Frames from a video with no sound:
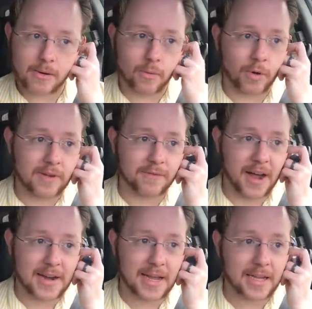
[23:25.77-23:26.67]

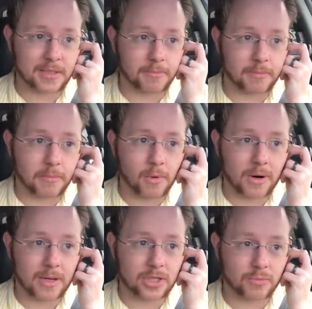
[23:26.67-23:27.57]

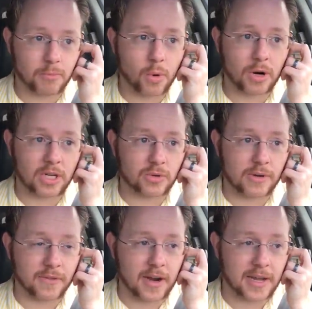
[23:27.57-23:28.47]
mortgage
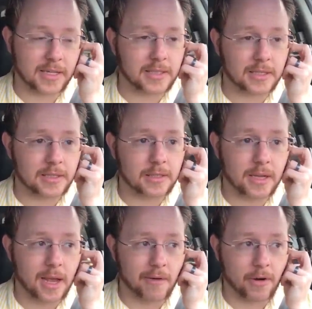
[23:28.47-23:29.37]
refinances
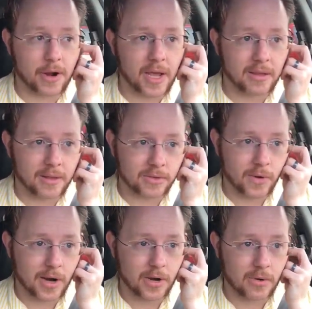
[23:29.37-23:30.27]
every day. That's
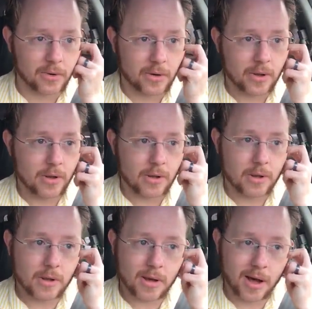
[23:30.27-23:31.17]
what I do.
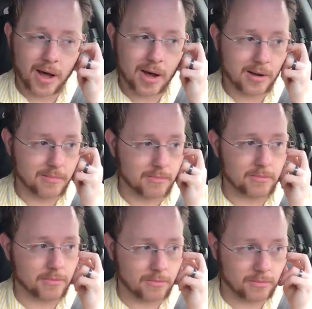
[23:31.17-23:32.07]

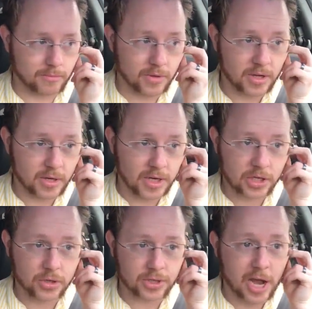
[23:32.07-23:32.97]
The
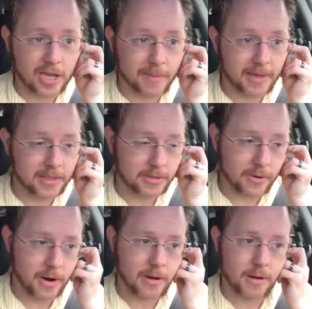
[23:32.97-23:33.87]
initial documents,
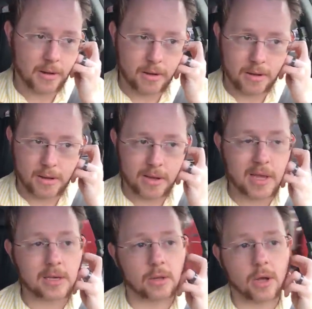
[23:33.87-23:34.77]
right? I
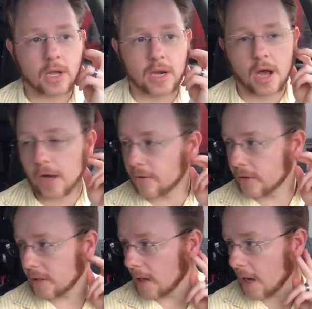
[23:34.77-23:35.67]
get to look at
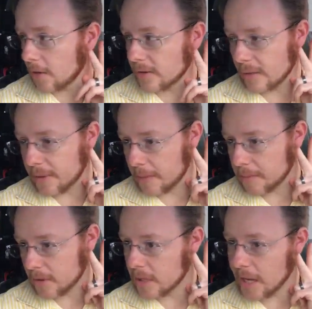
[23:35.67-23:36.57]
hundreds and hundreds of
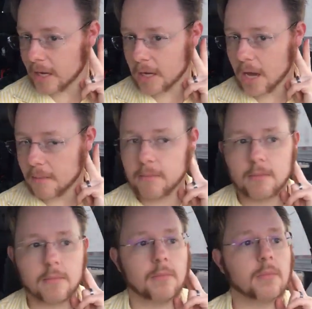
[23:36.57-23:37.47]
people's income
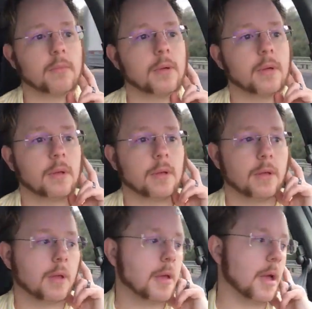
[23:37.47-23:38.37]

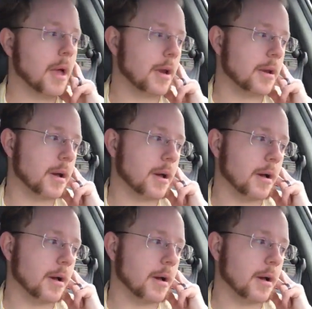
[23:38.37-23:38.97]
and